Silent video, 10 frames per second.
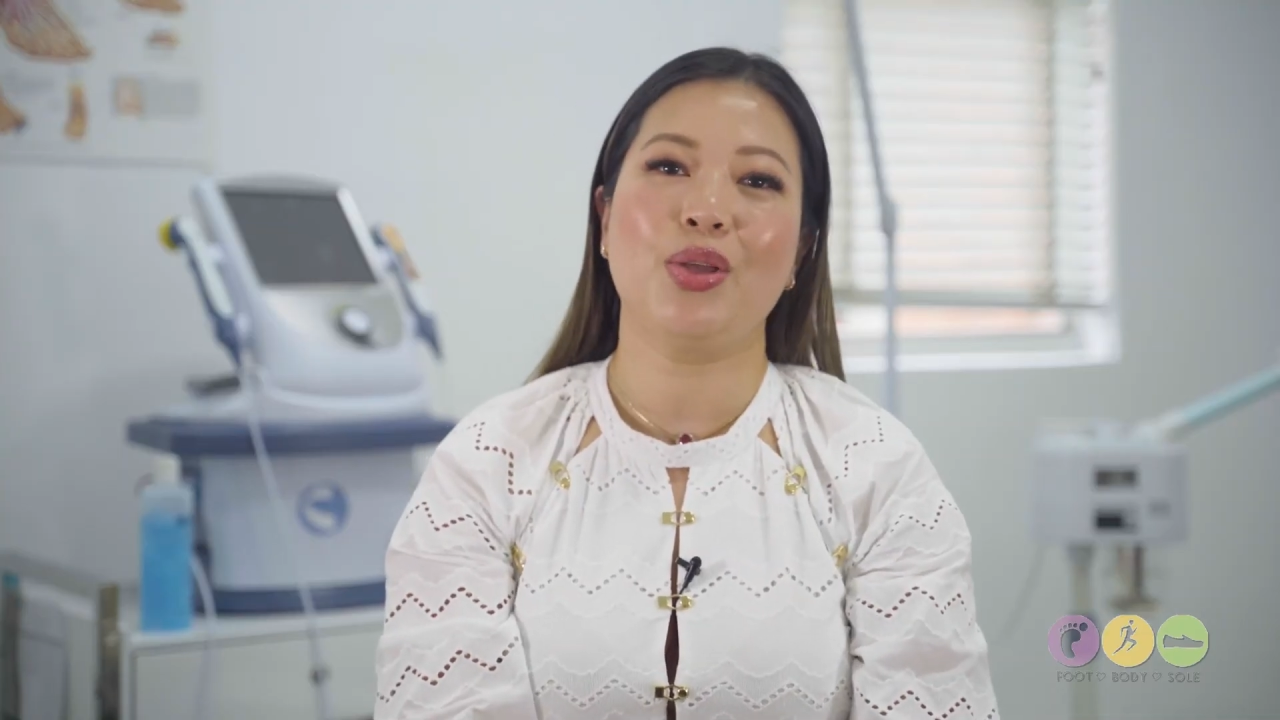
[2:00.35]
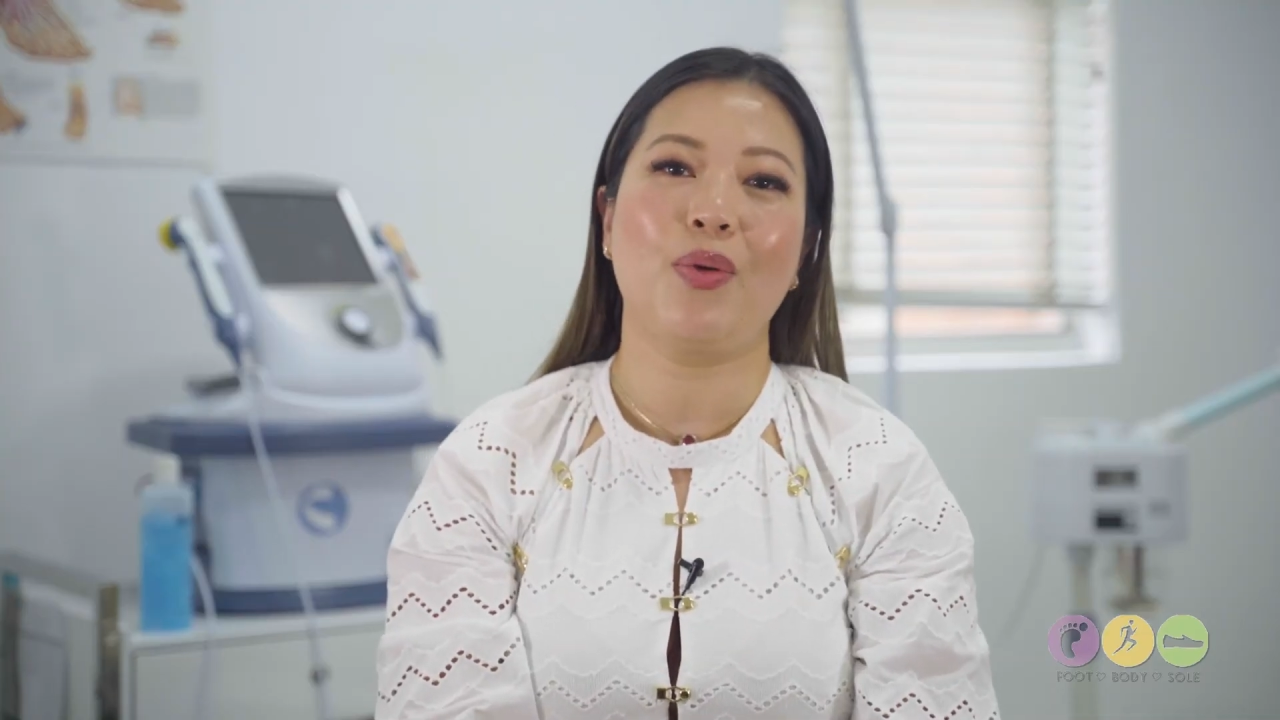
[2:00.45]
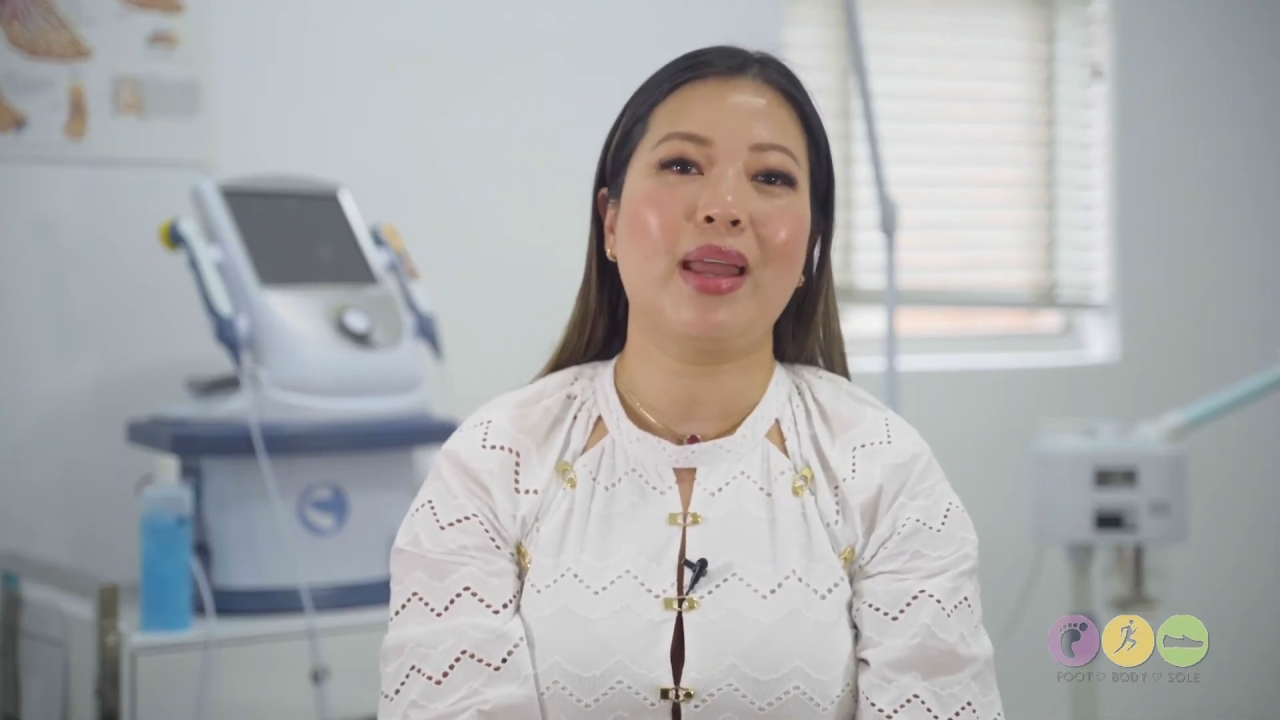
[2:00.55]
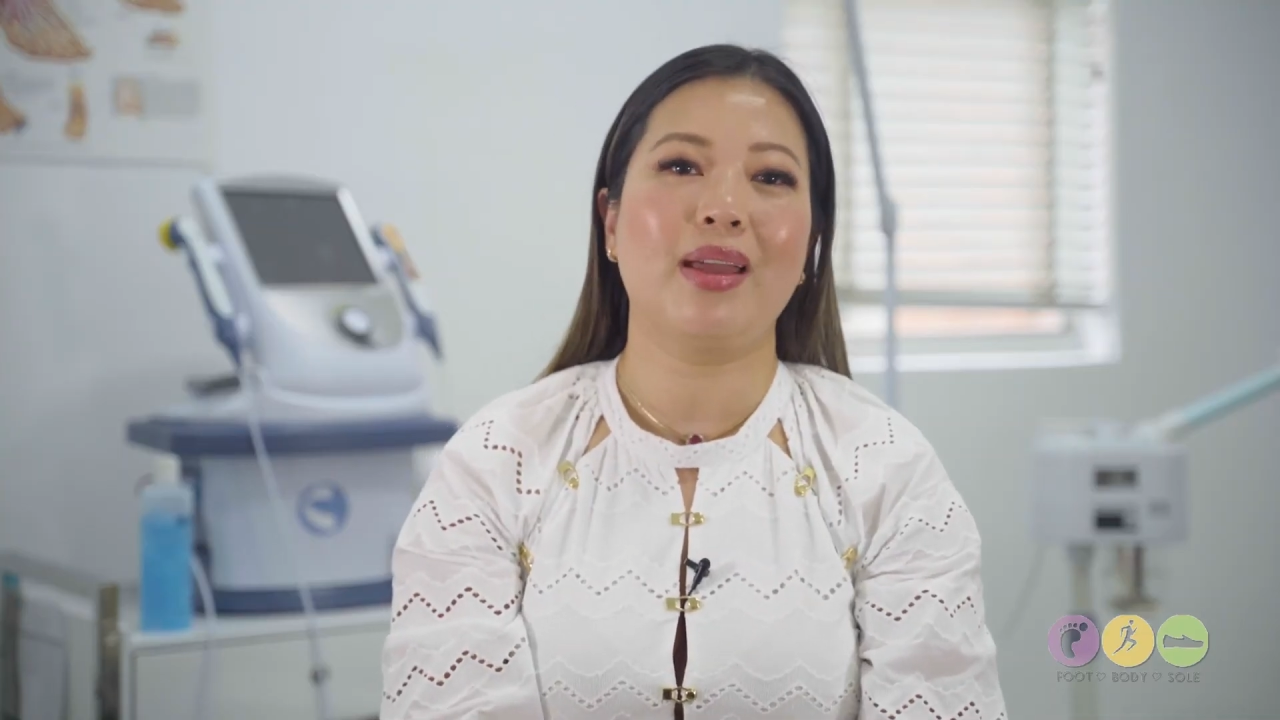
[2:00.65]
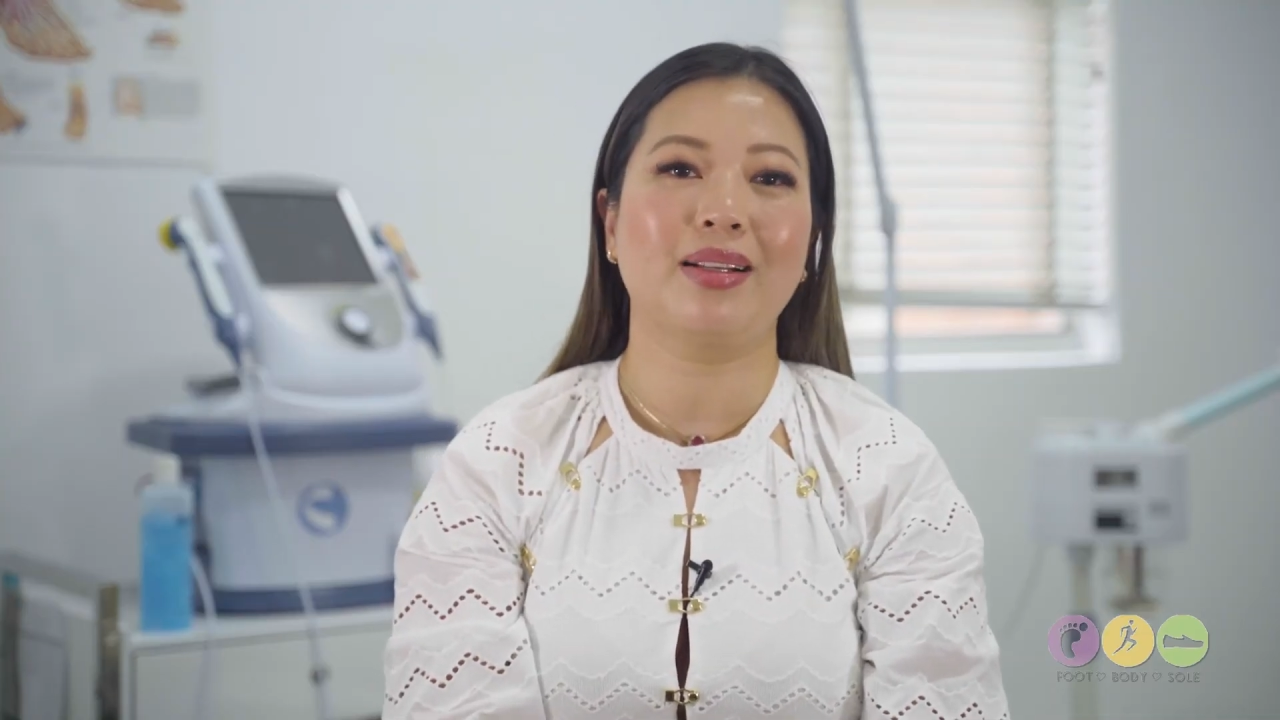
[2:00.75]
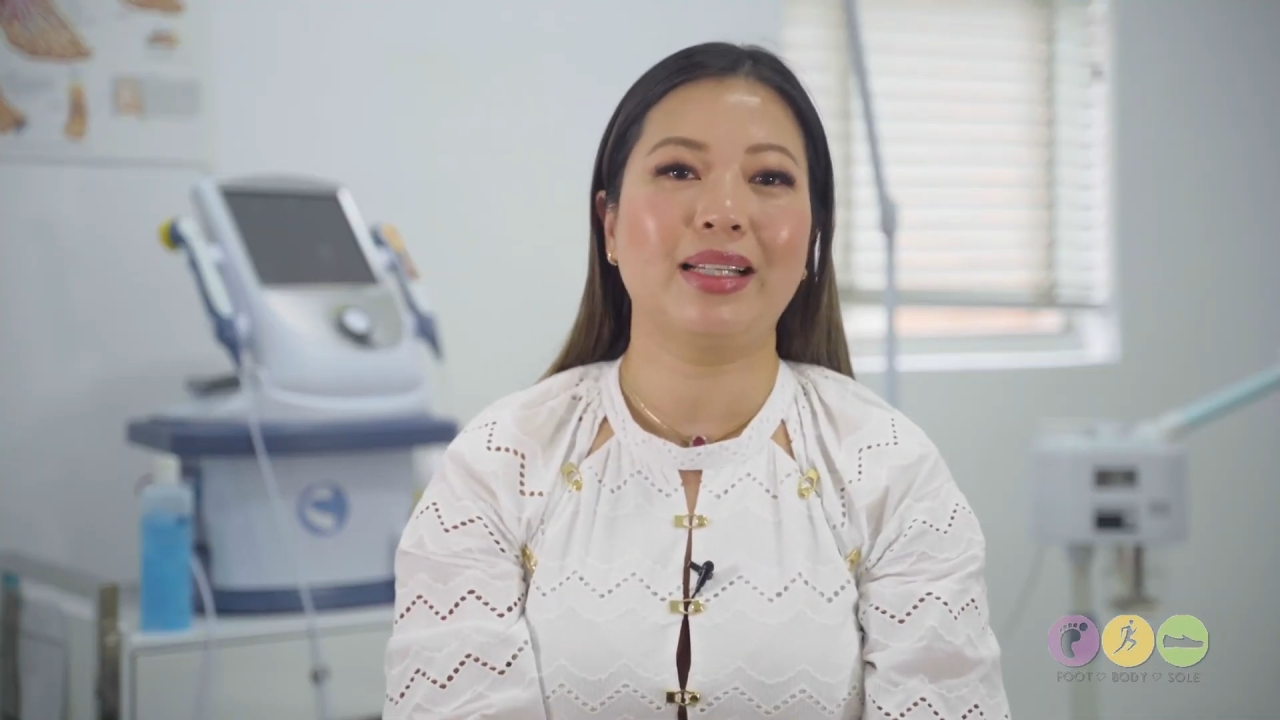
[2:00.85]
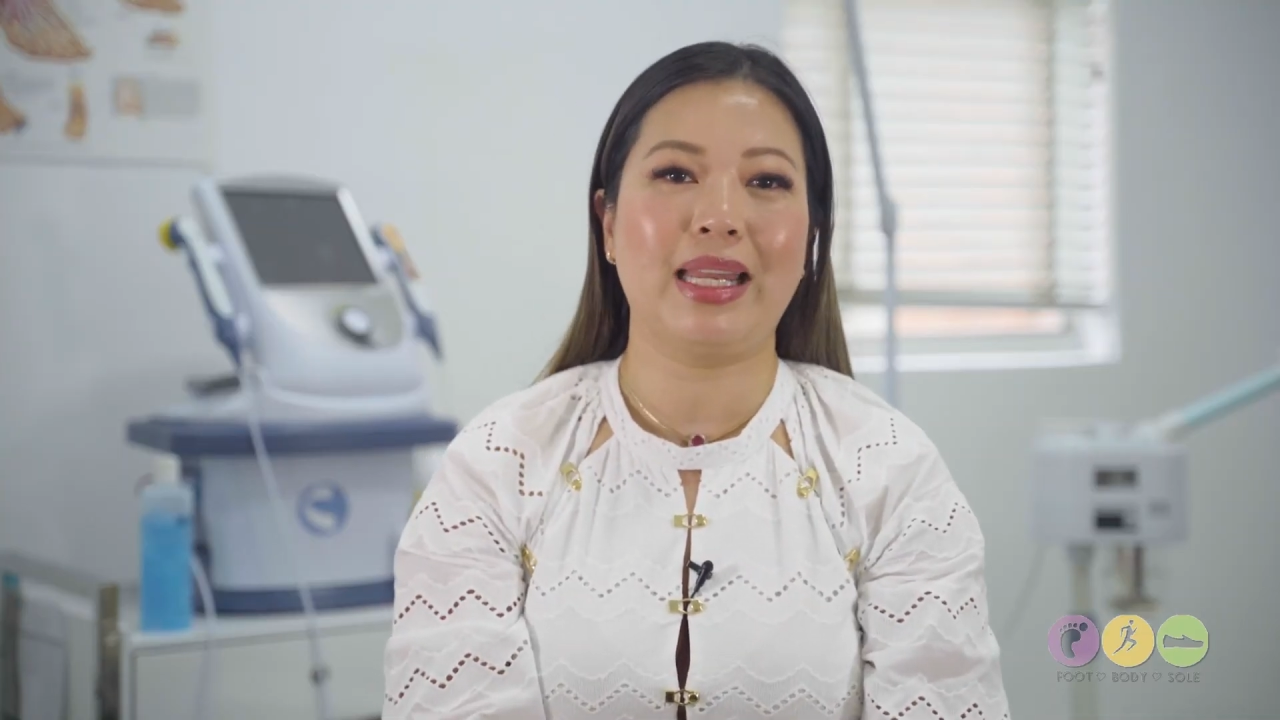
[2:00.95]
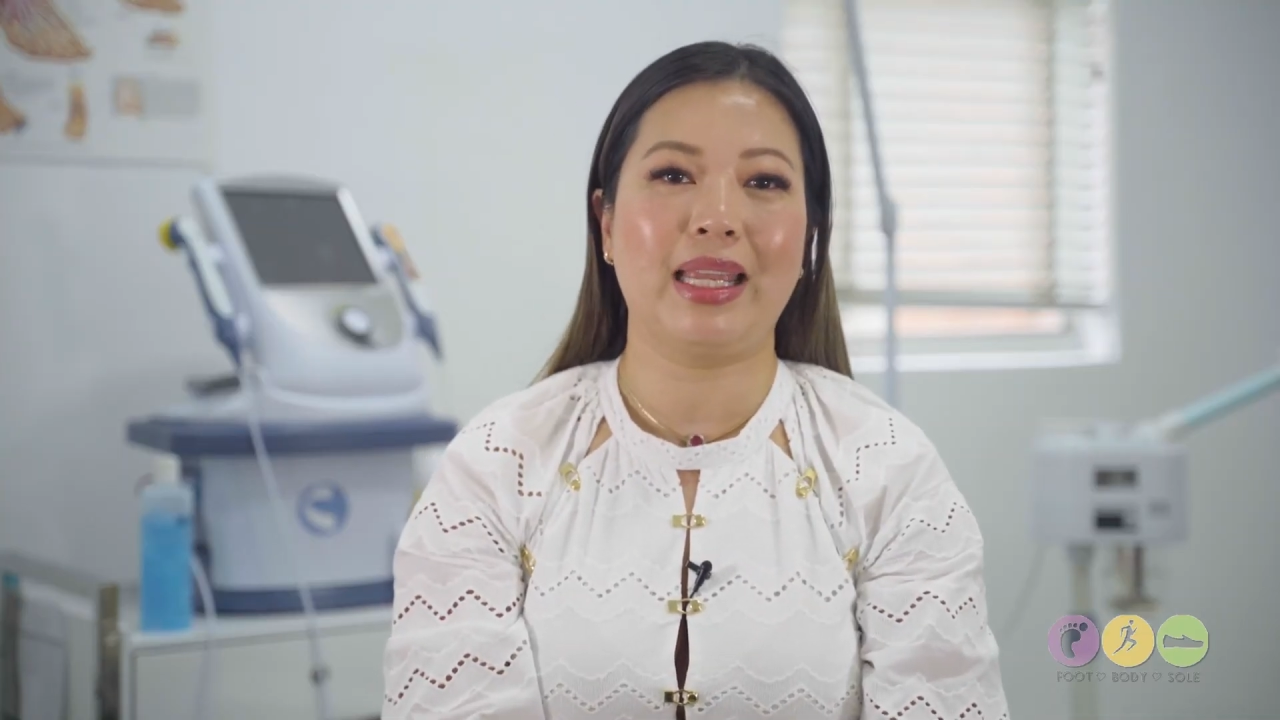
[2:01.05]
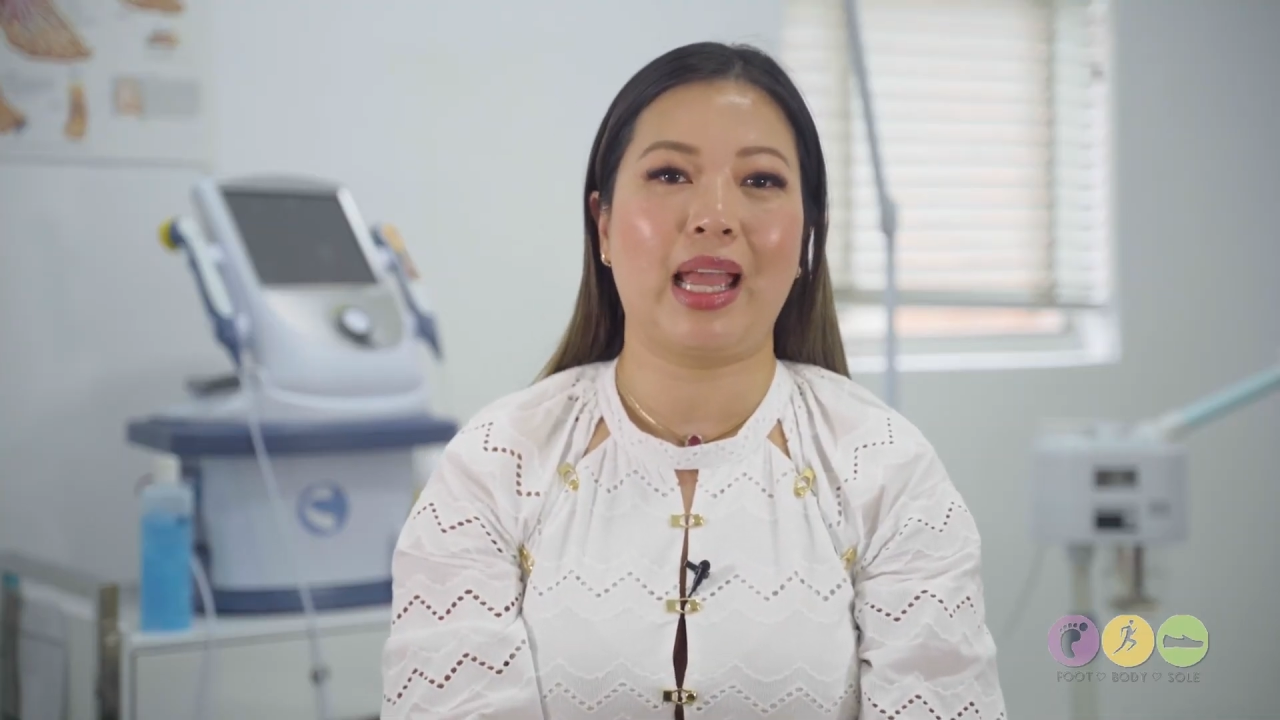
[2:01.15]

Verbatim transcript: you at our clinic